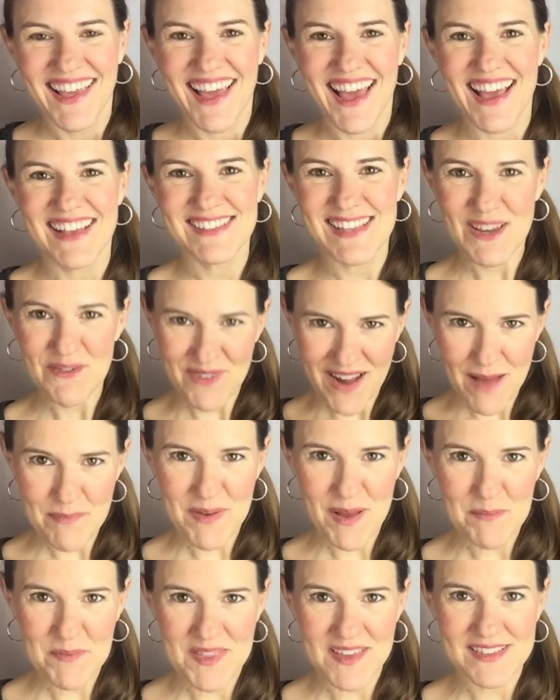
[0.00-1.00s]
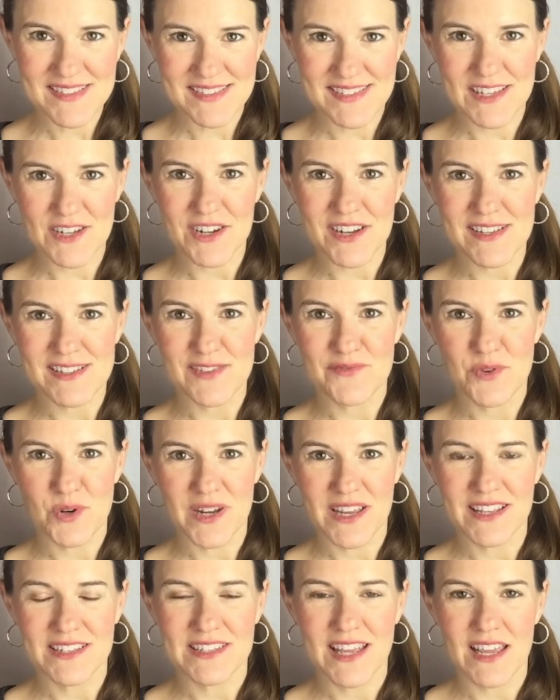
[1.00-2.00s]
As I wrap up this series of
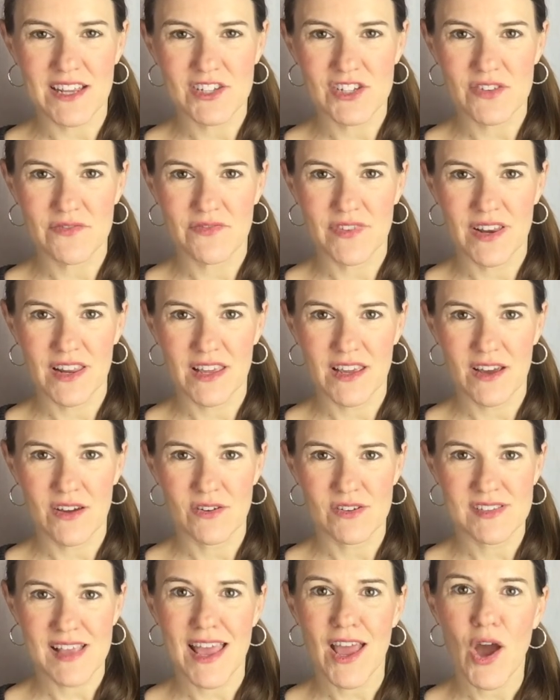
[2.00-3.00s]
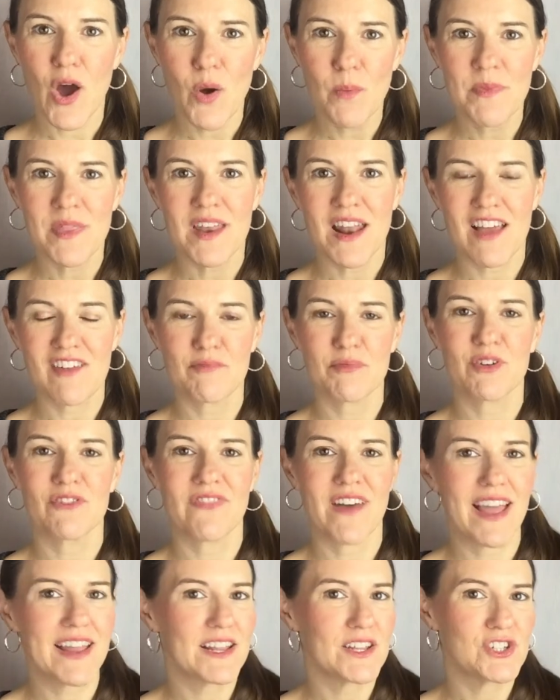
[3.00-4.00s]
orientation videos, I hope that I've
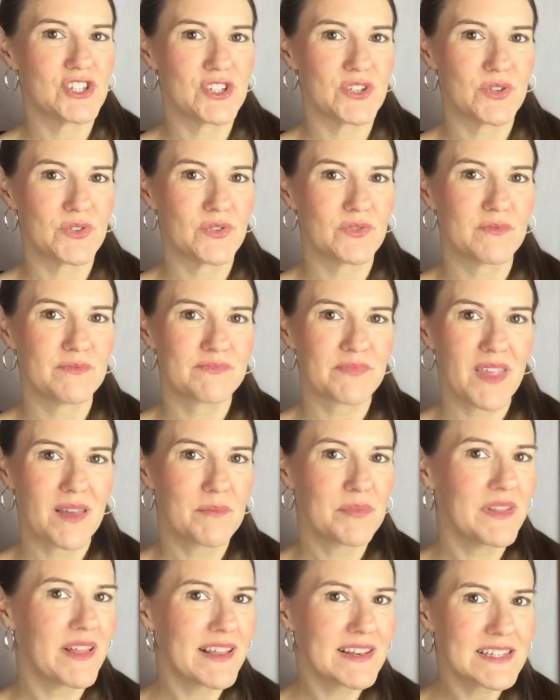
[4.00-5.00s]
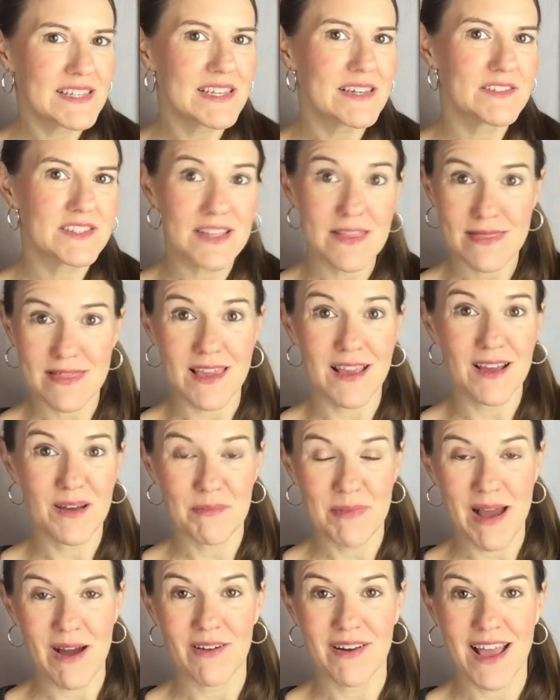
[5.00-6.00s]
provided you plenty to think
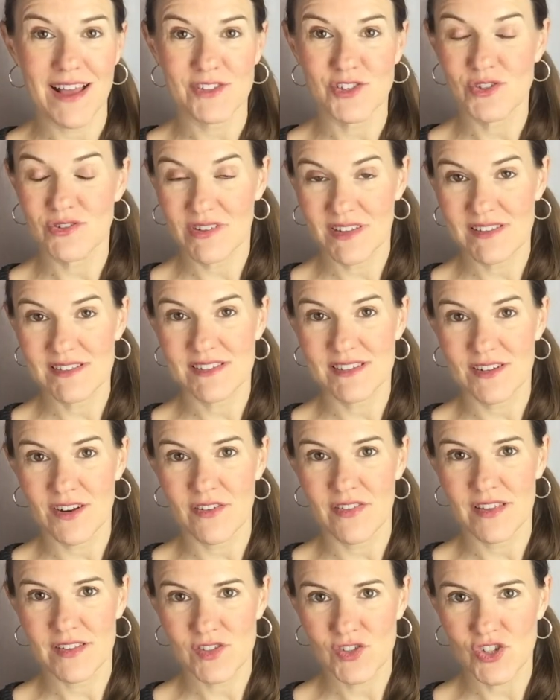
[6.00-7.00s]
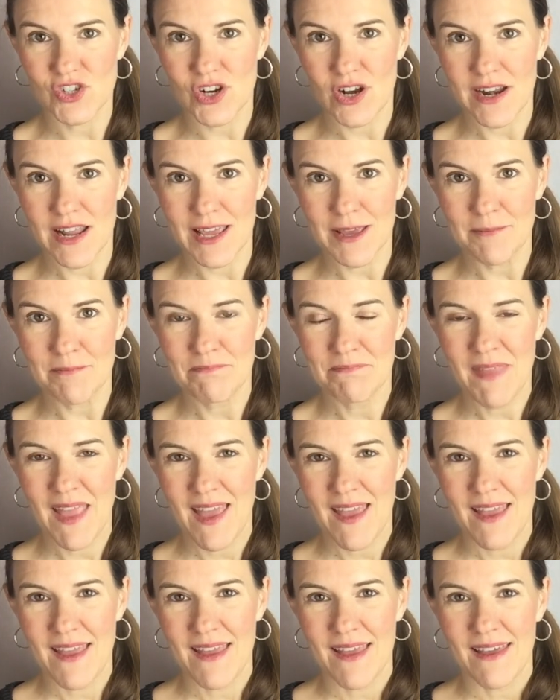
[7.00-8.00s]
about as you consider this journey.
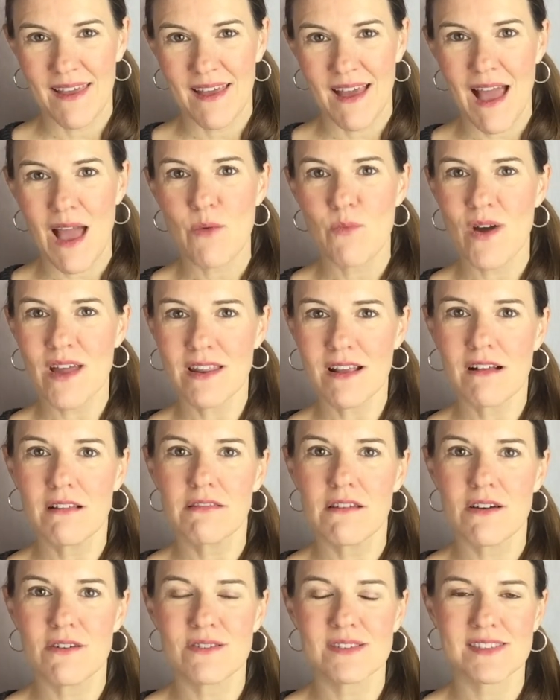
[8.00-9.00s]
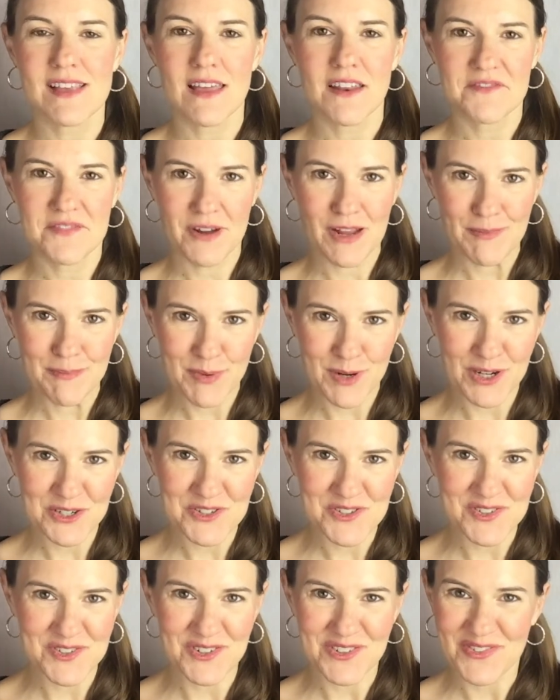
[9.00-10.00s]
I want to close on a very
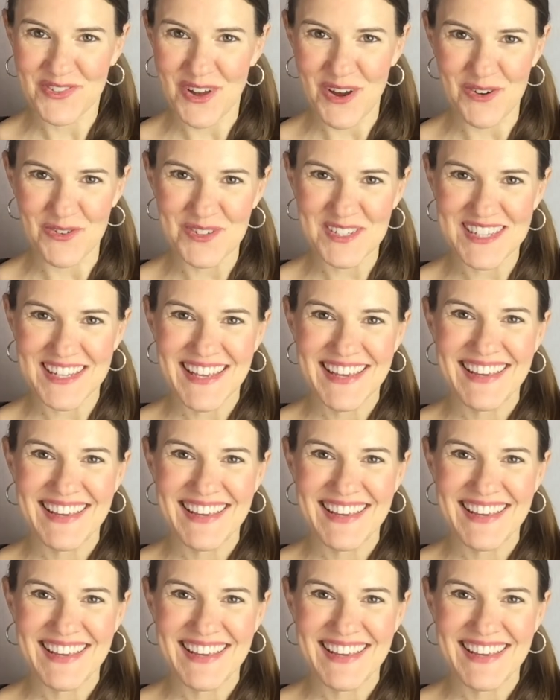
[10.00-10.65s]
personal note.